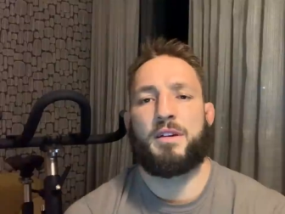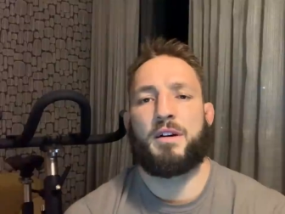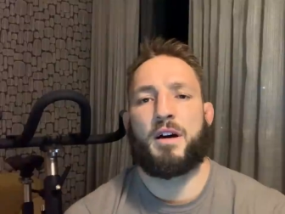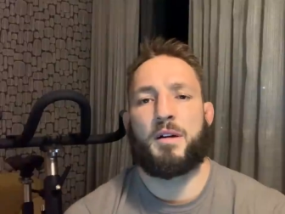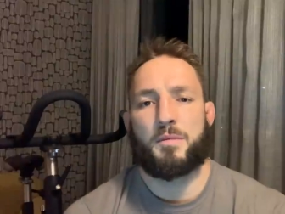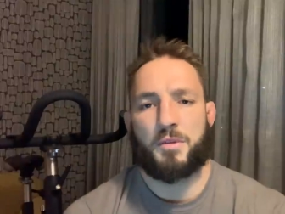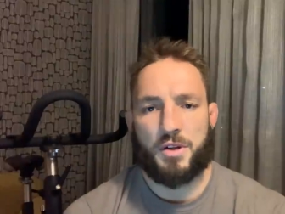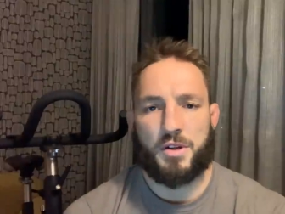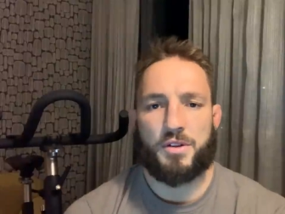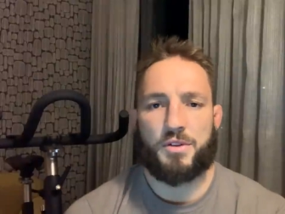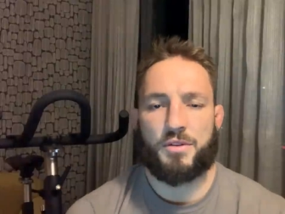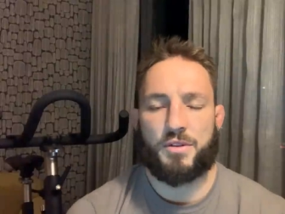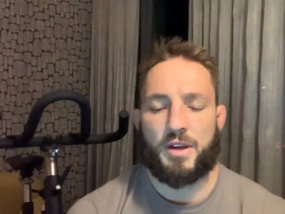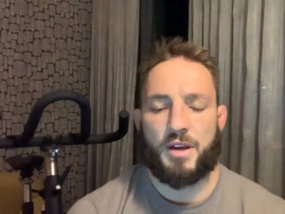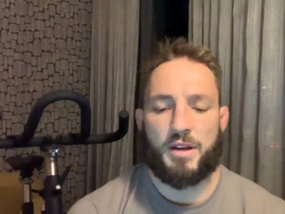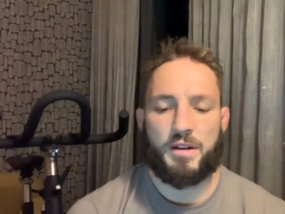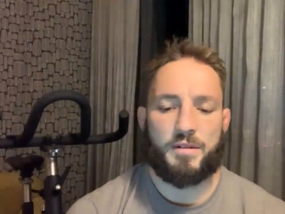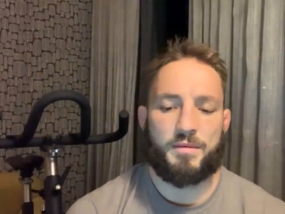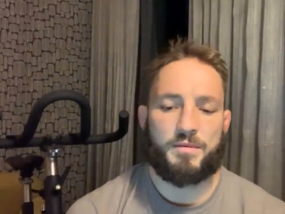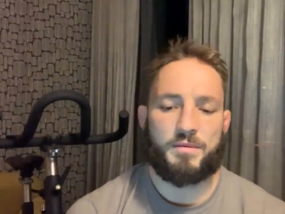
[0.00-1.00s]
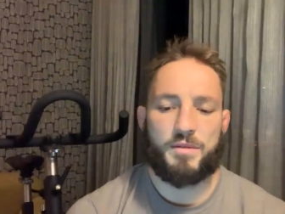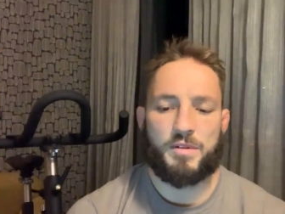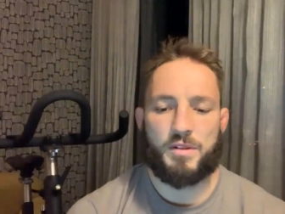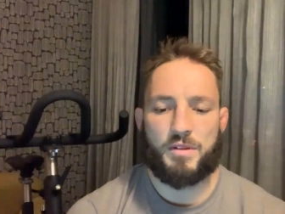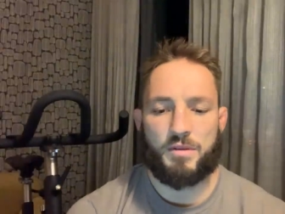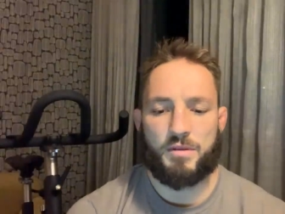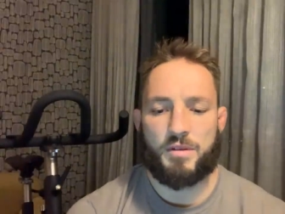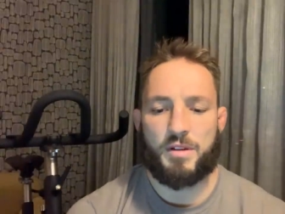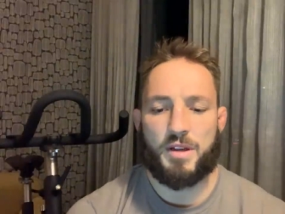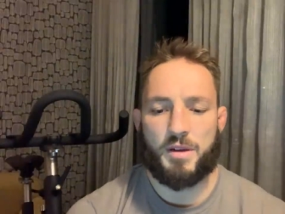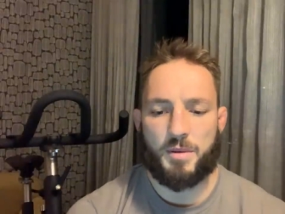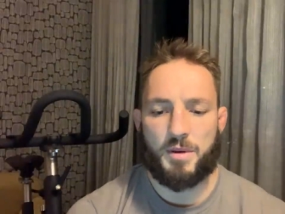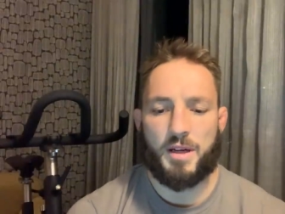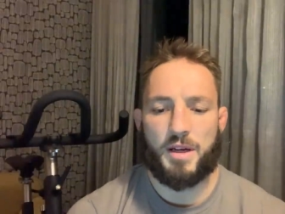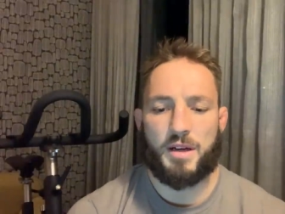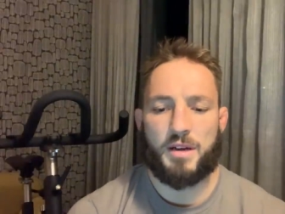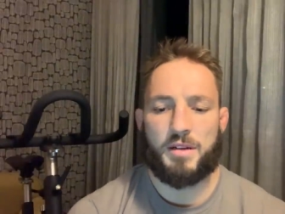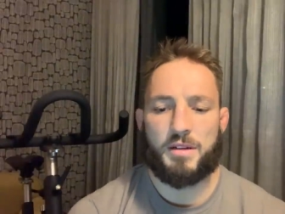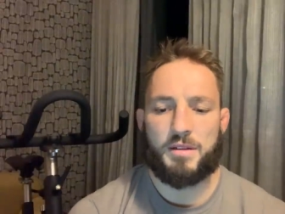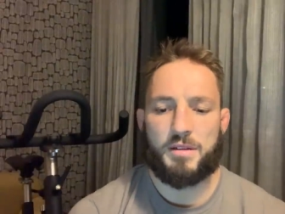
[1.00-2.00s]
I'm gonna do that, so here we
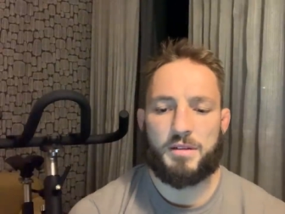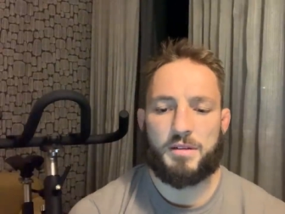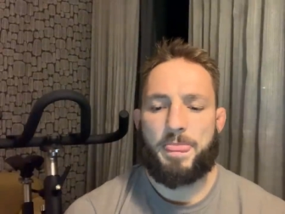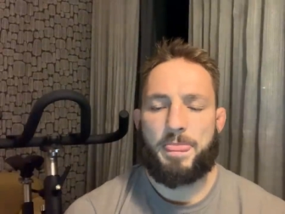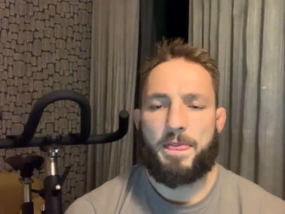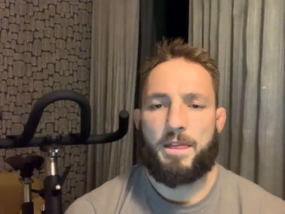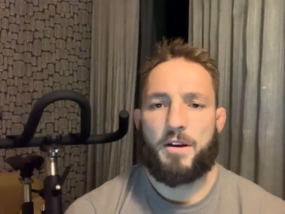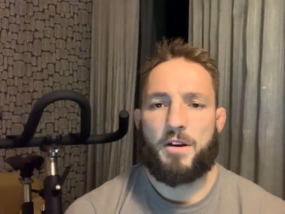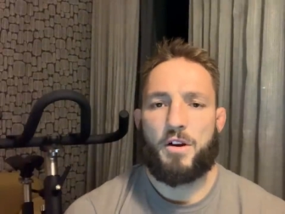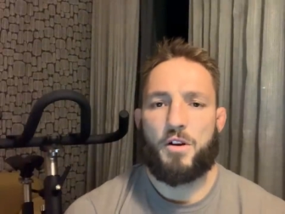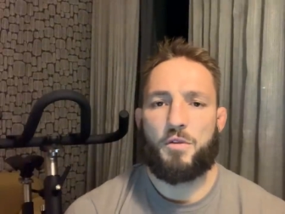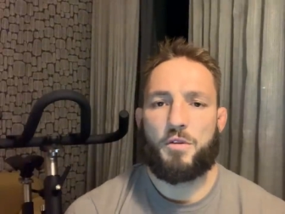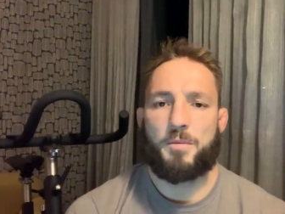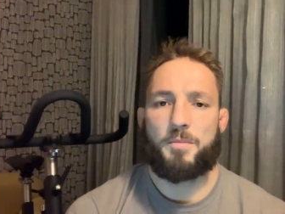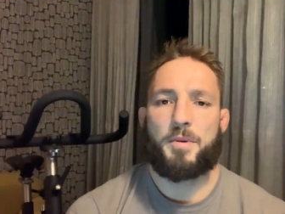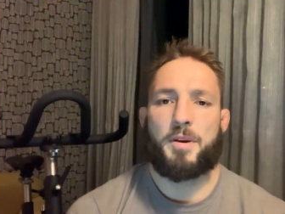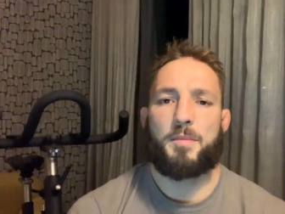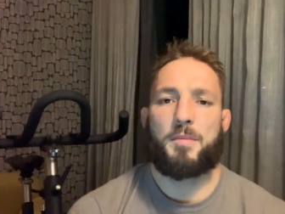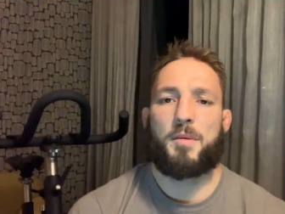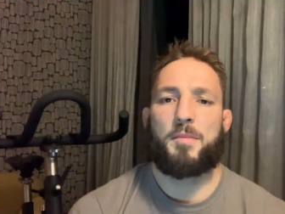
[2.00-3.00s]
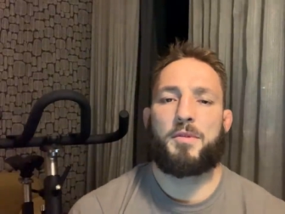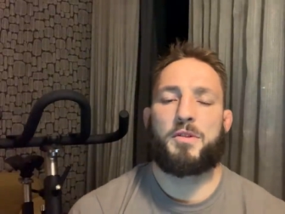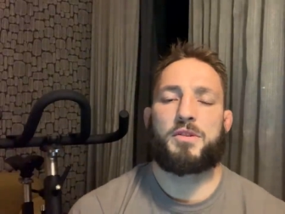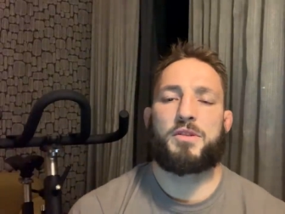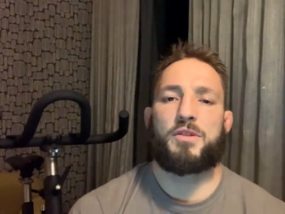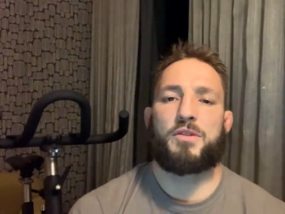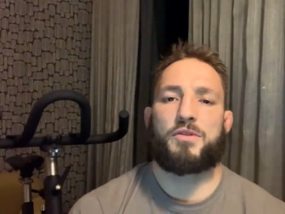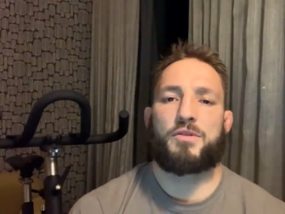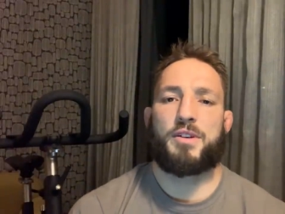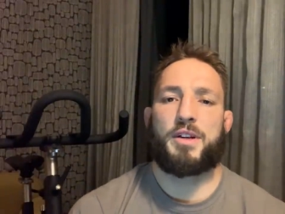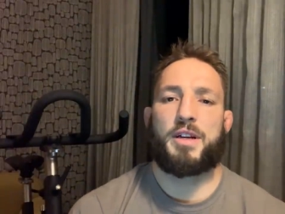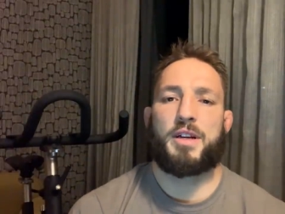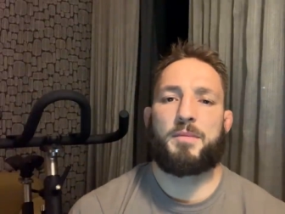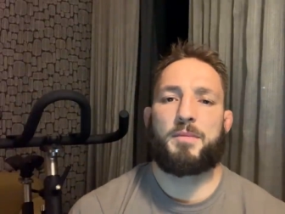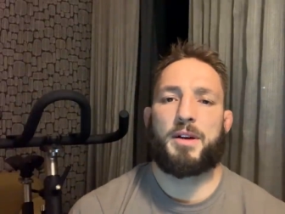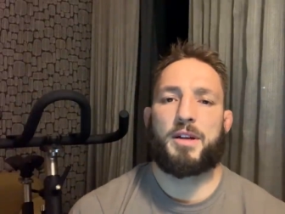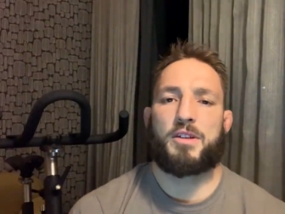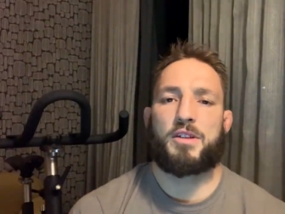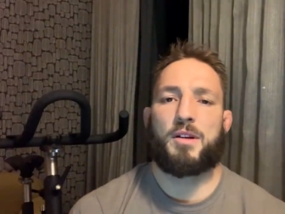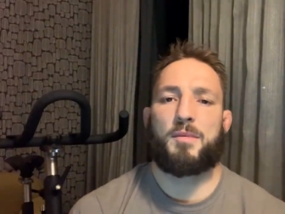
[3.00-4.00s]
are. Who would be my most intriguing
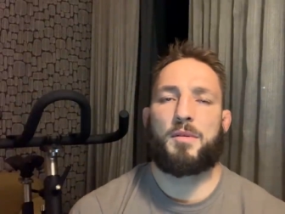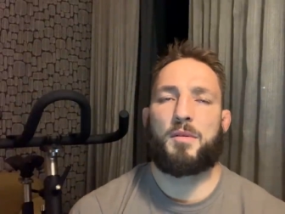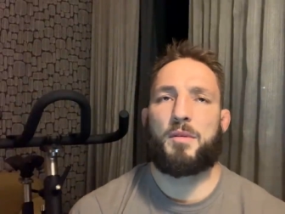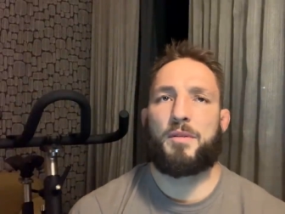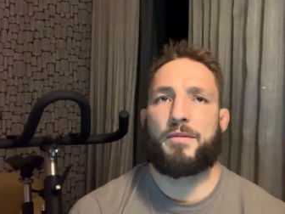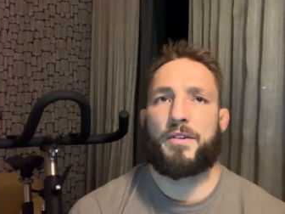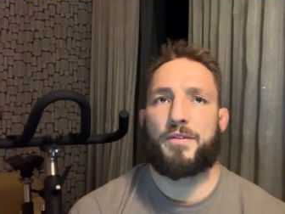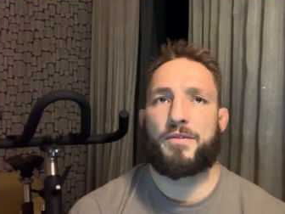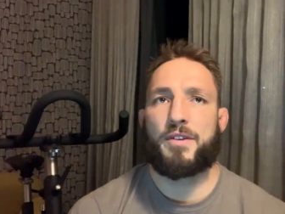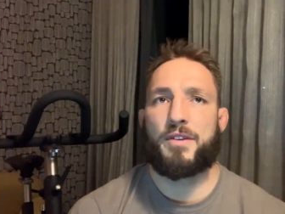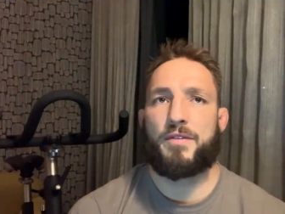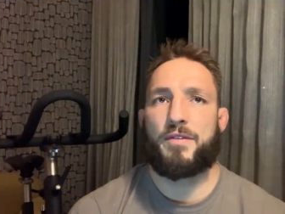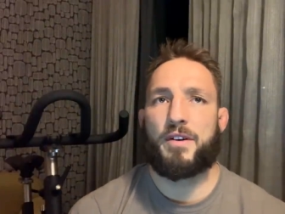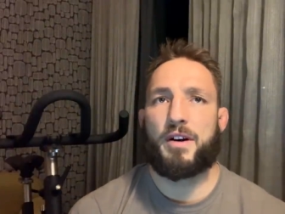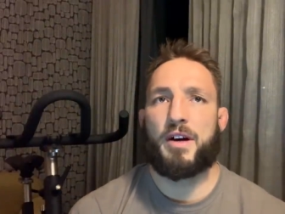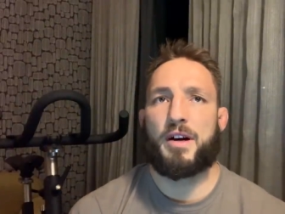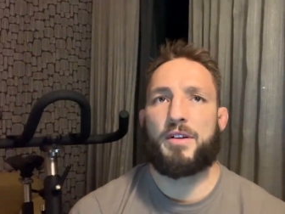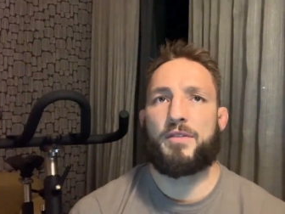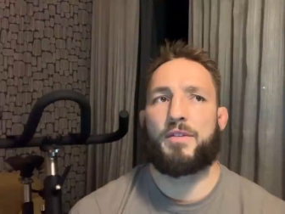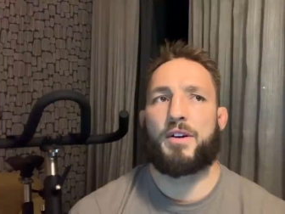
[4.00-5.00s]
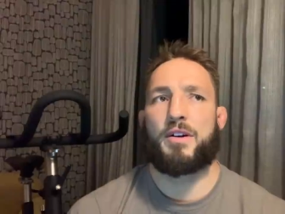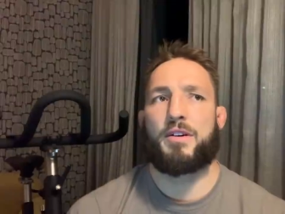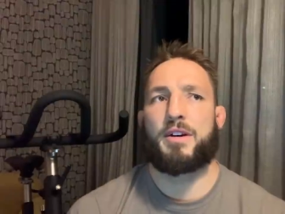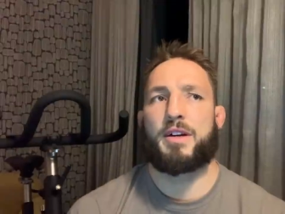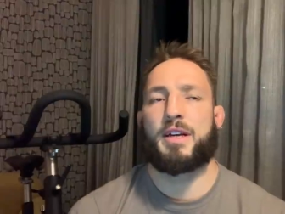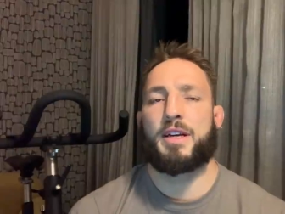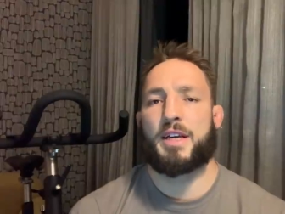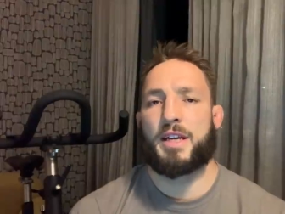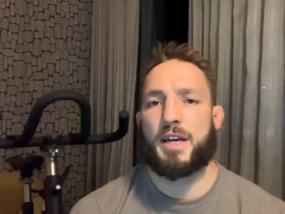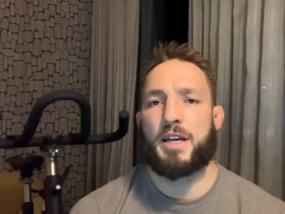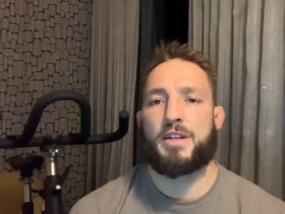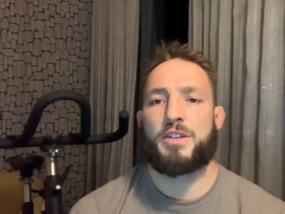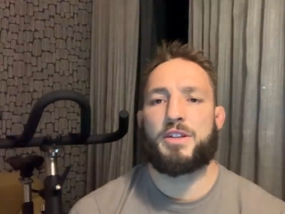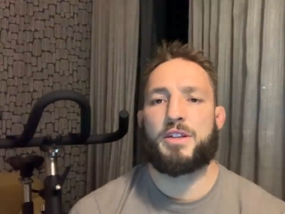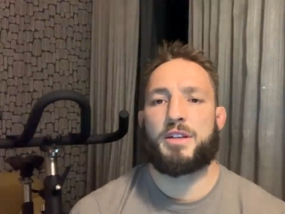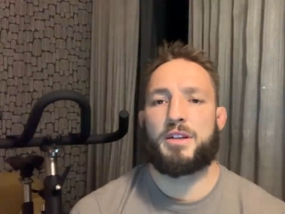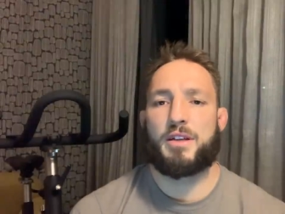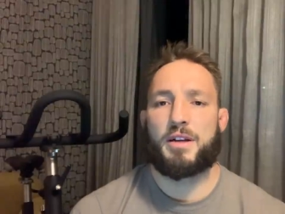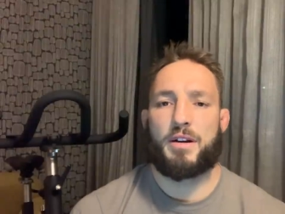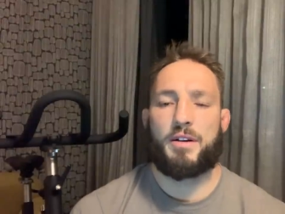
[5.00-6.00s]
matchup at one fifty-five? I reckon
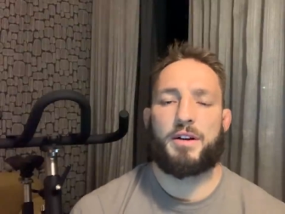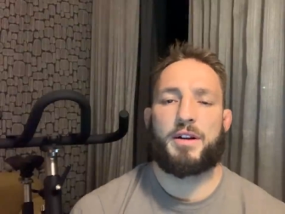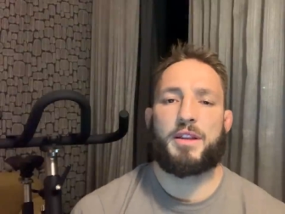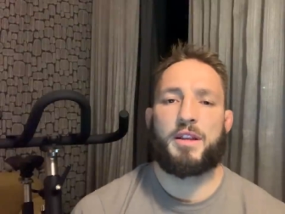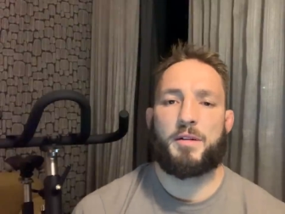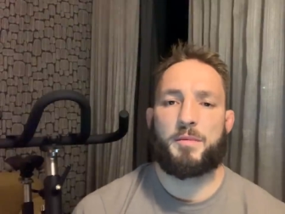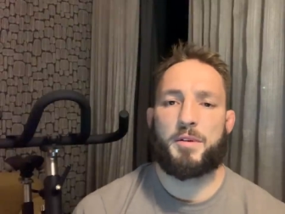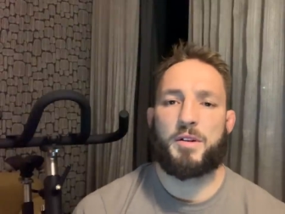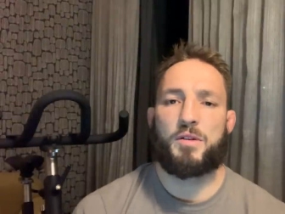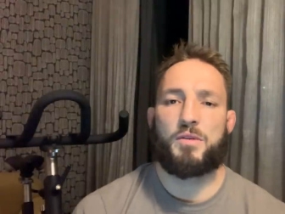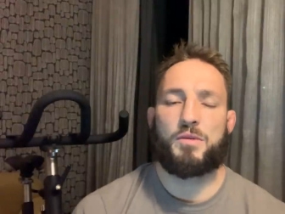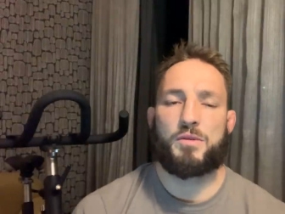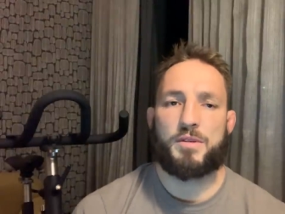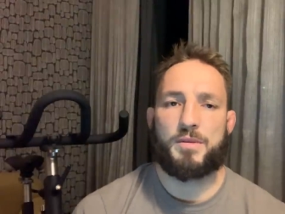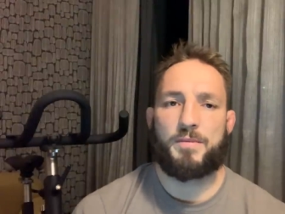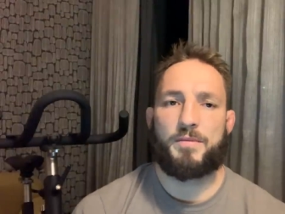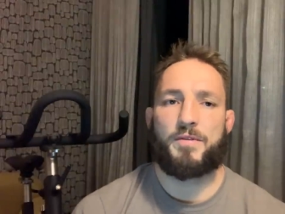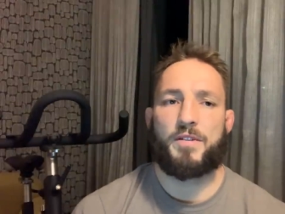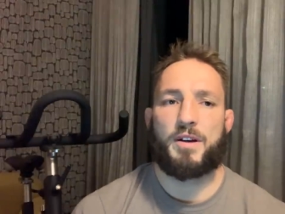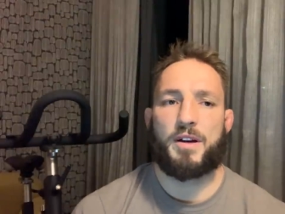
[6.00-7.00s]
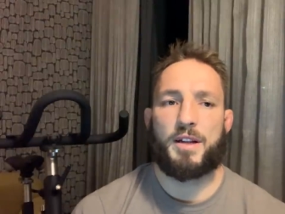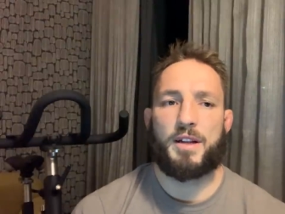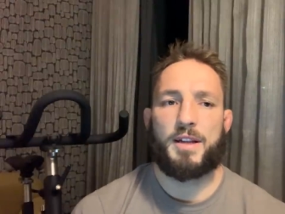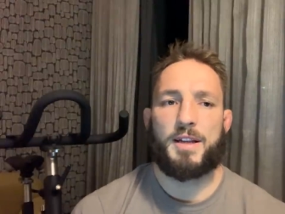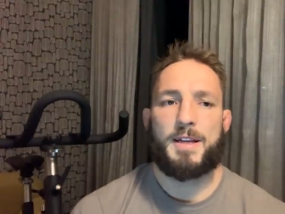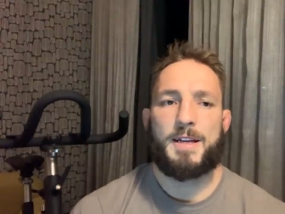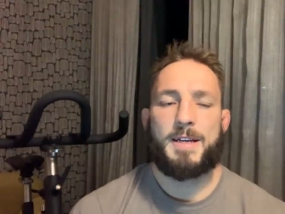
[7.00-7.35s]
Gaiji. I reckon that'd be an awesome fight.